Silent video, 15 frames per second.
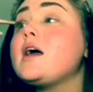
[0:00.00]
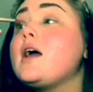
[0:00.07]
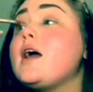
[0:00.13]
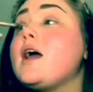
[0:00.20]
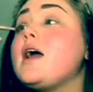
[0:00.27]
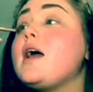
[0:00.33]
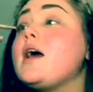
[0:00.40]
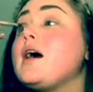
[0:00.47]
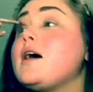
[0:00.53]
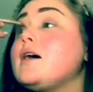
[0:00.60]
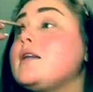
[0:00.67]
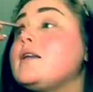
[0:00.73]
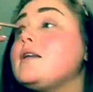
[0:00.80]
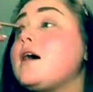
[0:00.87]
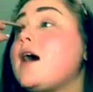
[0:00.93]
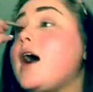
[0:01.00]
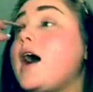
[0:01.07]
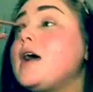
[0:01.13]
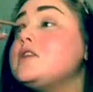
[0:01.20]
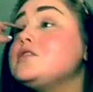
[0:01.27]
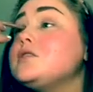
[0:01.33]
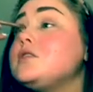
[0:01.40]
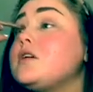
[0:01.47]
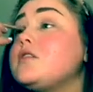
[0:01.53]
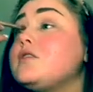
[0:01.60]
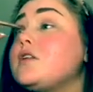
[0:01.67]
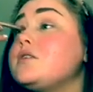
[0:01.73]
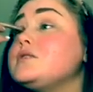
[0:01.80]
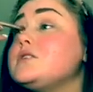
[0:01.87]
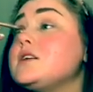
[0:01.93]
and
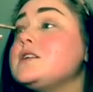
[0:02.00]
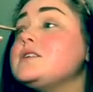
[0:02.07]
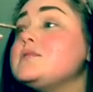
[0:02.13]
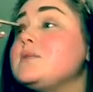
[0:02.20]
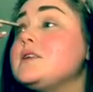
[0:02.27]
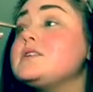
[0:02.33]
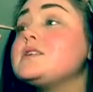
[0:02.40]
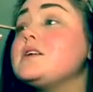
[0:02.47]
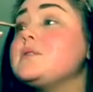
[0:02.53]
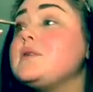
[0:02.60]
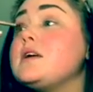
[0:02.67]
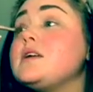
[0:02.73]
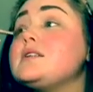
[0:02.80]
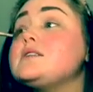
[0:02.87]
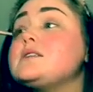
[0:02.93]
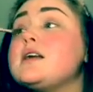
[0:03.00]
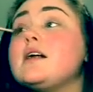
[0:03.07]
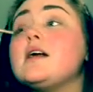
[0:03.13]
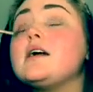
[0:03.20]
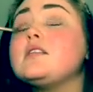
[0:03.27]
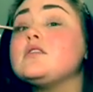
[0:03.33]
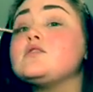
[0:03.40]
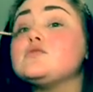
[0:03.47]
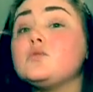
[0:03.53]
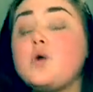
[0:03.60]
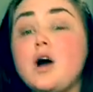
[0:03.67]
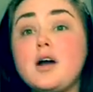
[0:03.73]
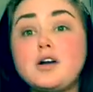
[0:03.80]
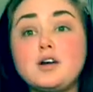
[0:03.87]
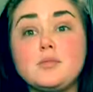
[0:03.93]
hydronephrosis basically means that like there's
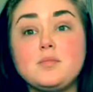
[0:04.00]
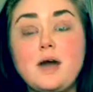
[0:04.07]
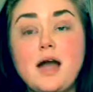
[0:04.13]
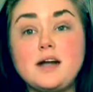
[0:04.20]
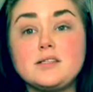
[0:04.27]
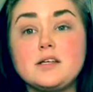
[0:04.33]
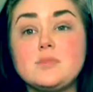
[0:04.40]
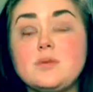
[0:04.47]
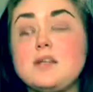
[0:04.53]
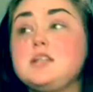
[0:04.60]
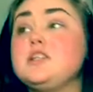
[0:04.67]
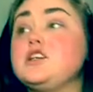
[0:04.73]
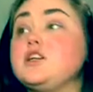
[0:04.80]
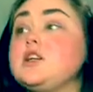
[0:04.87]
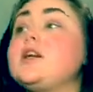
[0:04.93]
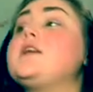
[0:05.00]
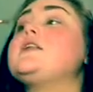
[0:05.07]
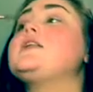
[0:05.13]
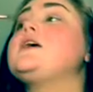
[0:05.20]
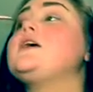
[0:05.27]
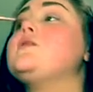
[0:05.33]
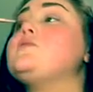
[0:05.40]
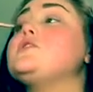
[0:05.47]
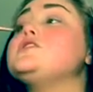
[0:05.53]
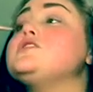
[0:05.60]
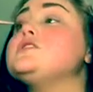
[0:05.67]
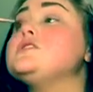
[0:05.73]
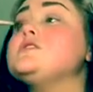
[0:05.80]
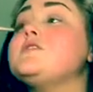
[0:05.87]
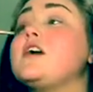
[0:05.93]
water backed up into your kidney, which
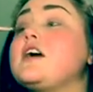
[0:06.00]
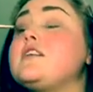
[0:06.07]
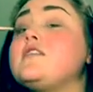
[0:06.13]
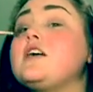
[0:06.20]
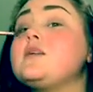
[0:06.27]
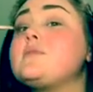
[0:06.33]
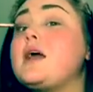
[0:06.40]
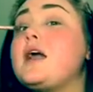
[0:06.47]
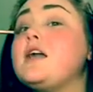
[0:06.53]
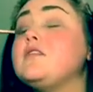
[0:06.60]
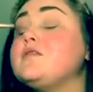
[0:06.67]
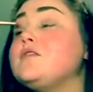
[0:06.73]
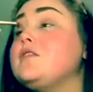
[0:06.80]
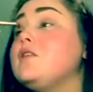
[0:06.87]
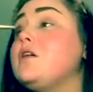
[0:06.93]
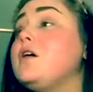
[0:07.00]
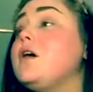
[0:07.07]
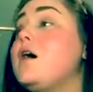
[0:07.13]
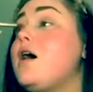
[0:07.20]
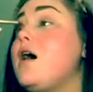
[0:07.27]
is very painful.